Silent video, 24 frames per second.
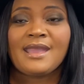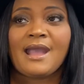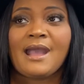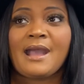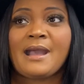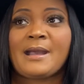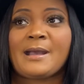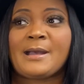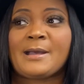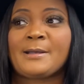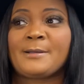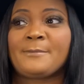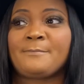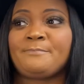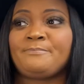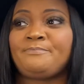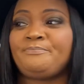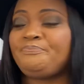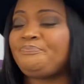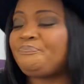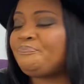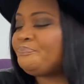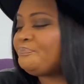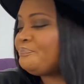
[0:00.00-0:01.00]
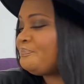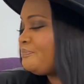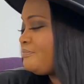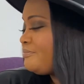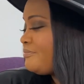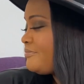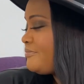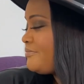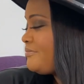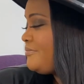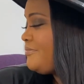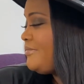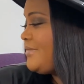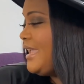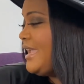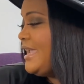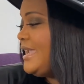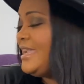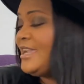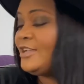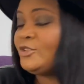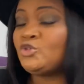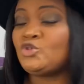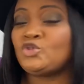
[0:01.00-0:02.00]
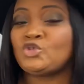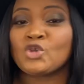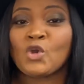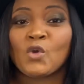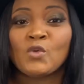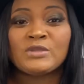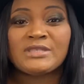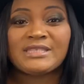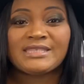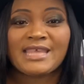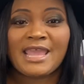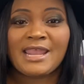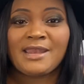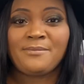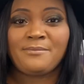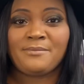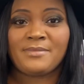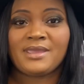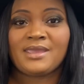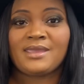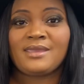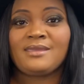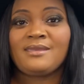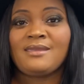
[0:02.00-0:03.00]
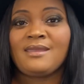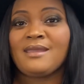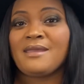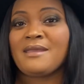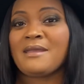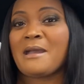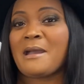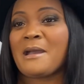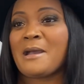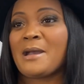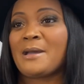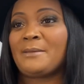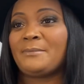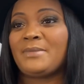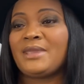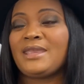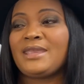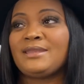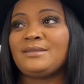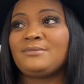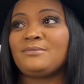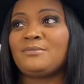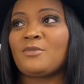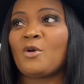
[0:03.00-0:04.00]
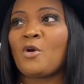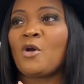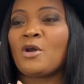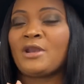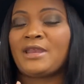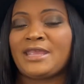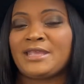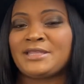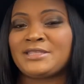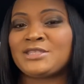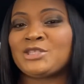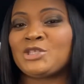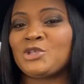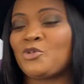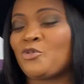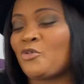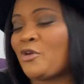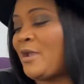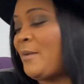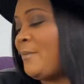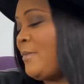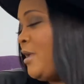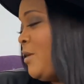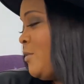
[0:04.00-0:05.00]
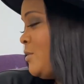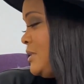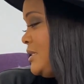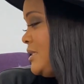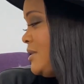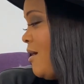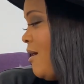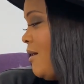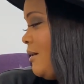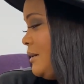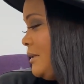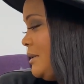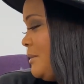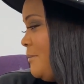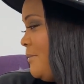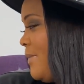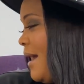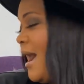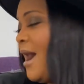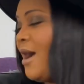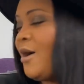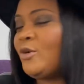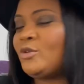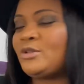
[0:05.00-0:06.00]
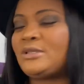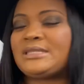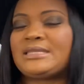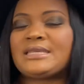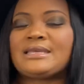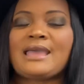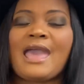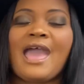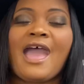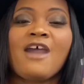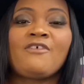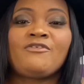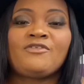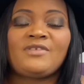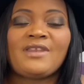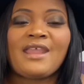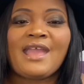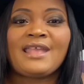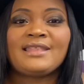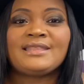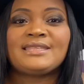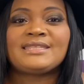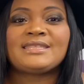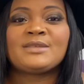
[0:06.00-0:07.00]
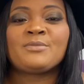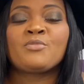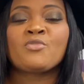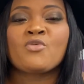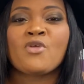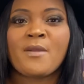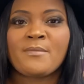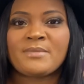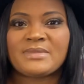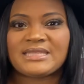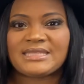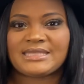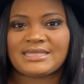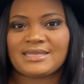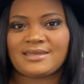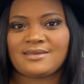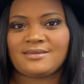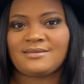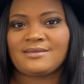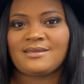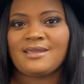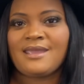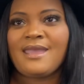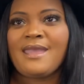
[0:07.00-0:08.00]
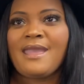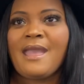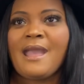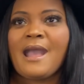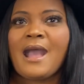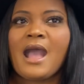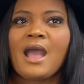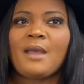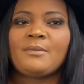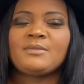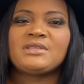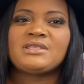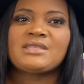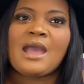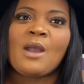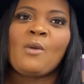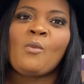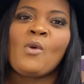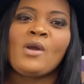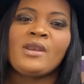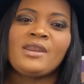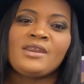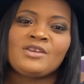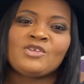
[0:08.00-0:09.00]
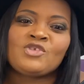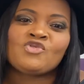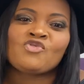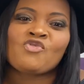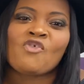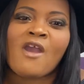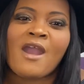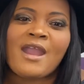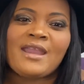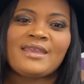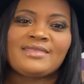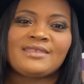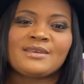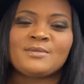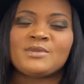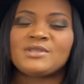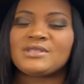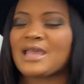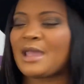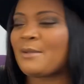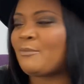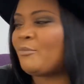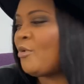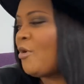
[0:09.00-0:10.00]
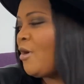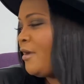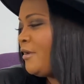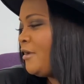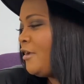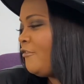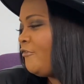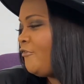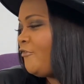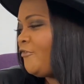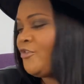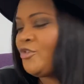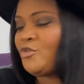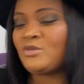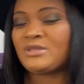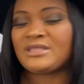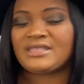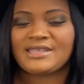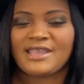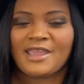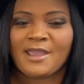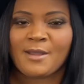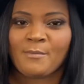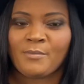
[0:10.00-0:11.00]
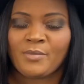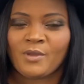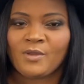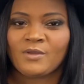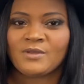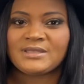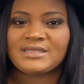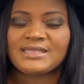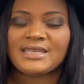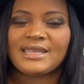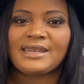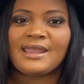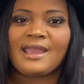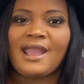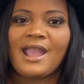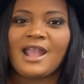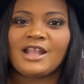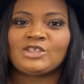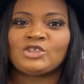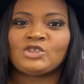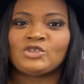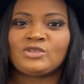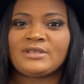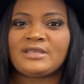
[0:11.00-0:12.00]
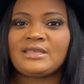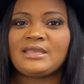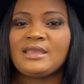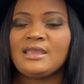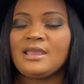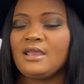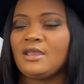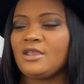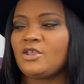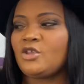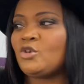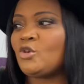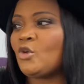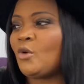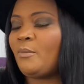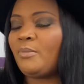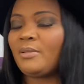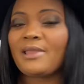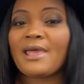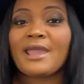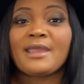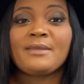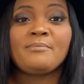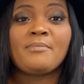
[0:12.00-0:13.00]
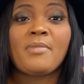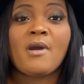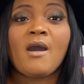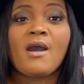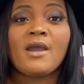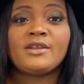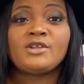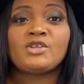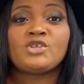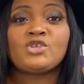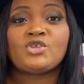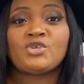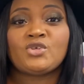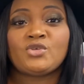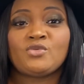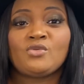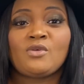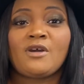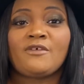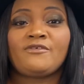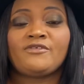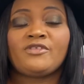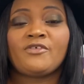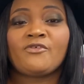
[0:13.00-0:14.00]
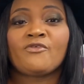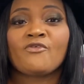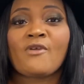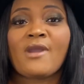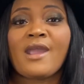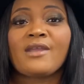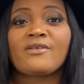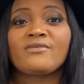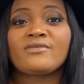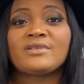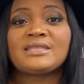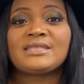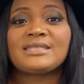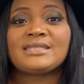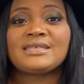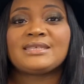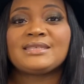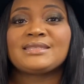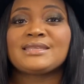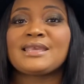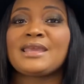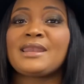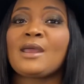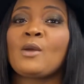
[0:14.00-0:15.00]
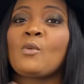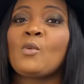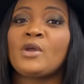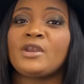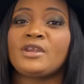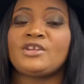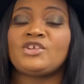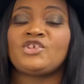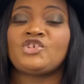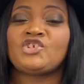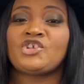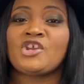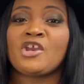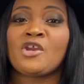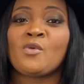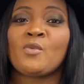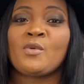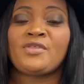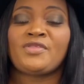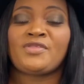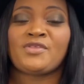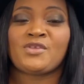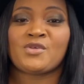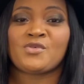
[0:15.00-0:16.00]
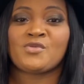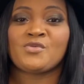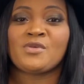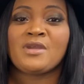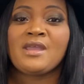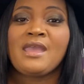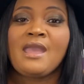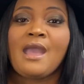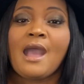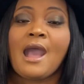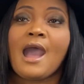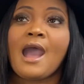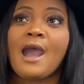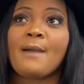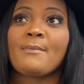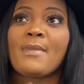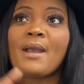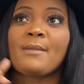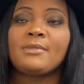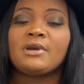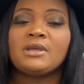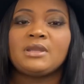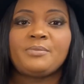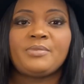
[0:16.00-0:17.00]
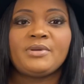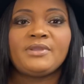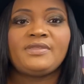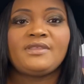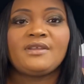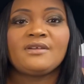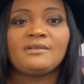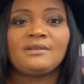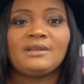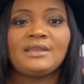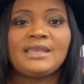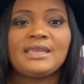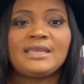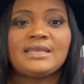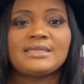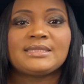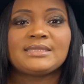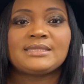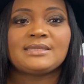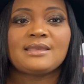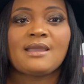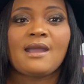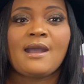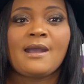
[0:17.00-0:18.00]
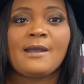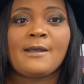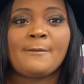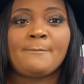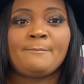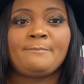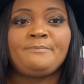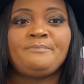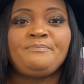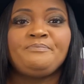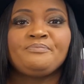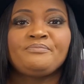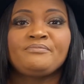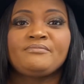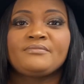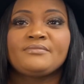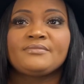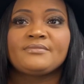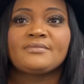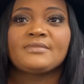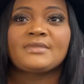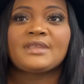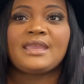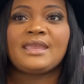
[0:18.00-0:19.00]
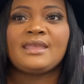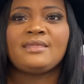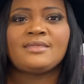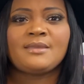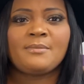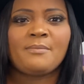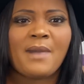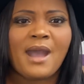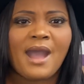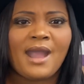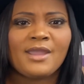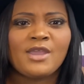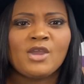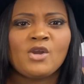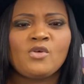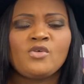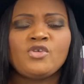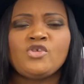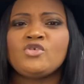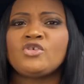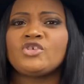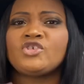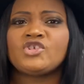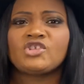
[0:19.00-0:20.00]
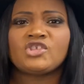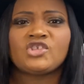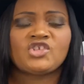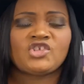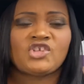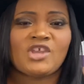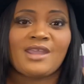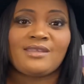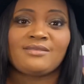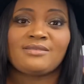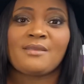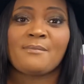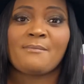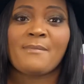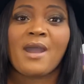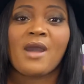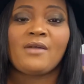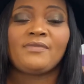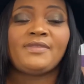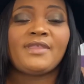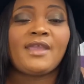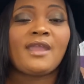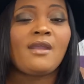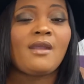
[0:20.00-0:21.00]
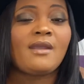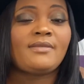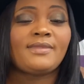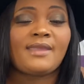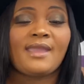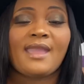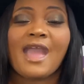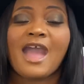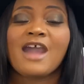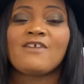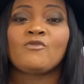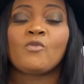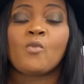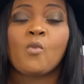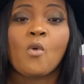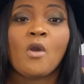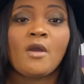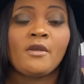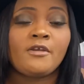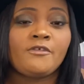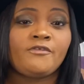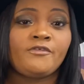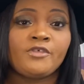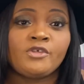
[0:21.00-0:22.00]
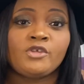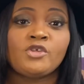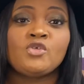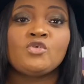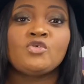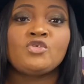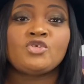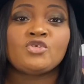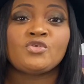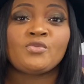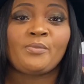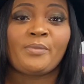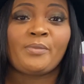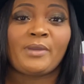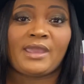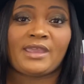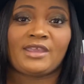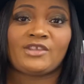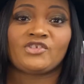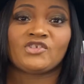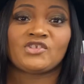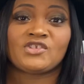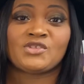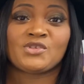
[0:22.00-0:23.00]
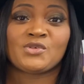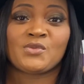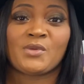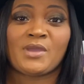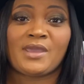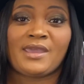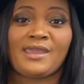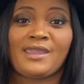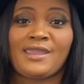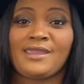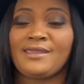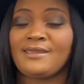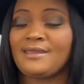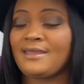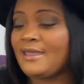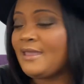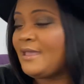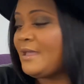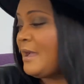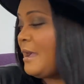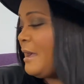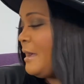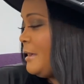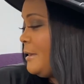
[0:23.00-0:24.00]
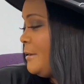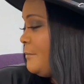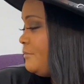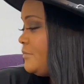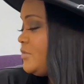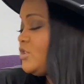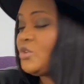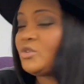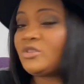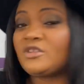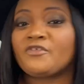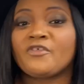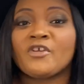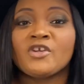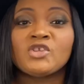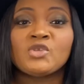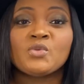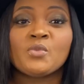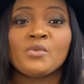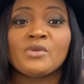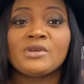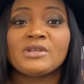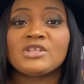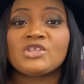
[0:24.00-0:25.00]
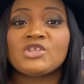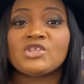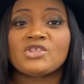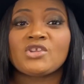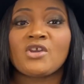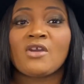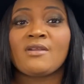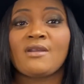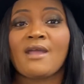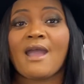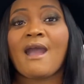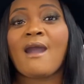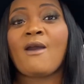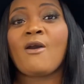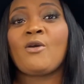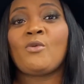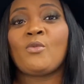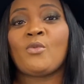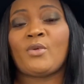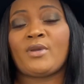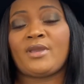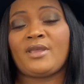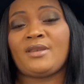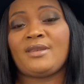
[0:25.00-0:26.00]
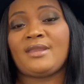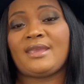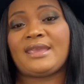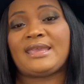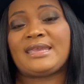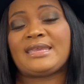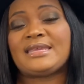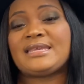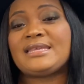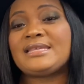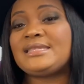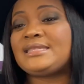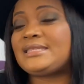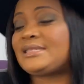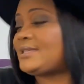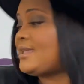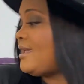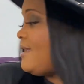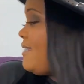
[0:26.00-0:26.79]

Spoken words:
and Joe sent me, he on Instagram, he was talking about Afnan Supremacy. So I wanted to try them. So I bought a few samples and I actually, you know, blind bought two of the fragrances and I wanted to share it with you. I'm going to put their links in the bio. You could just check them out. They have wonderful YouTube pages, okay? So the first one we're going to start out with is